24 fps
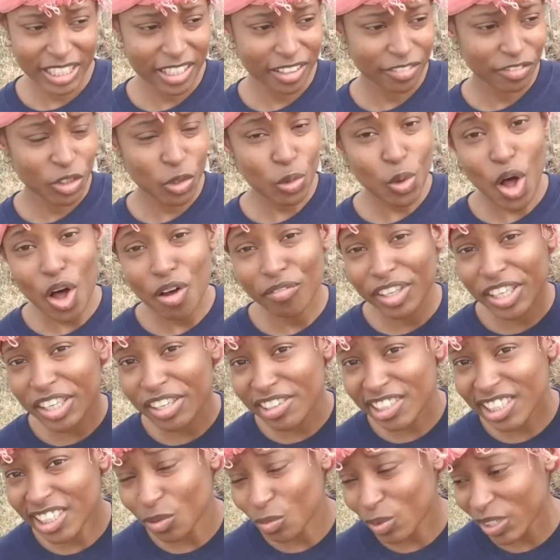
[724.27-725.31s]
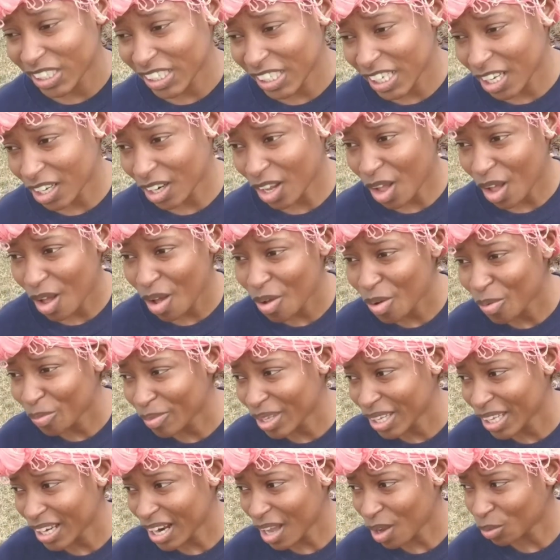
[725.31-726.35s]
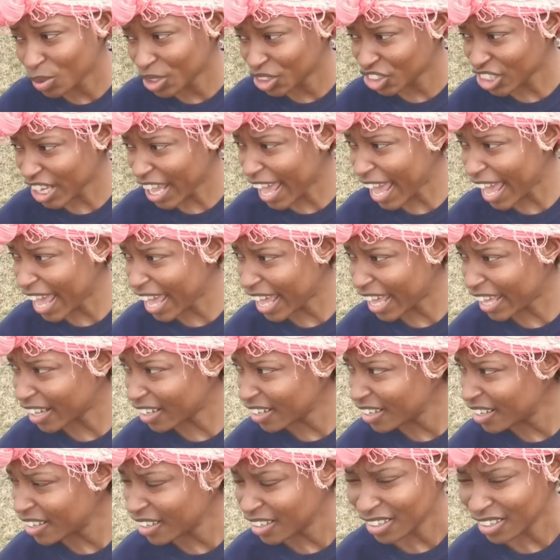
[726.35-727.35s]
If you overhear someone saying, oh man, I wish I had